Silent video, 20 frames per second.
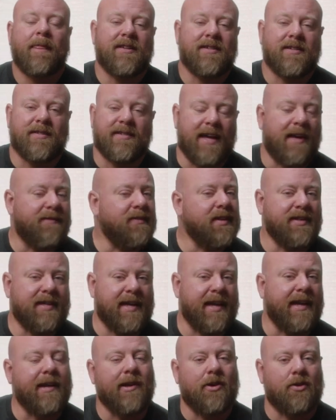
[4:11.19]

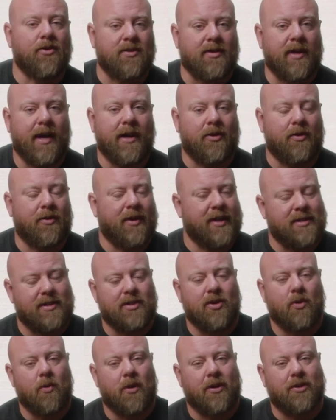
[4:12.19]
17 years later, they
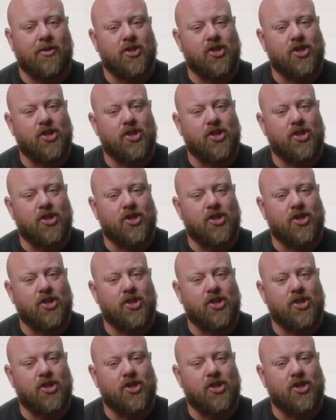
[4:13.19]
still work